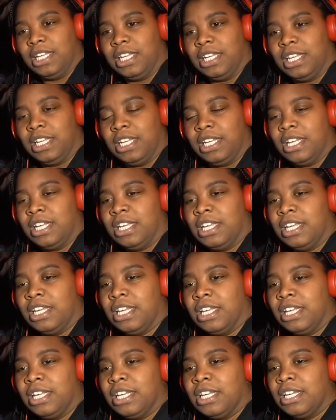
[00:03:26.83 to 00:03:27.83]

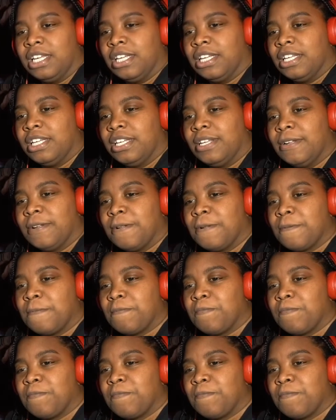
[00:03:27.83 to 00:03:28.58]
Nobody speaks.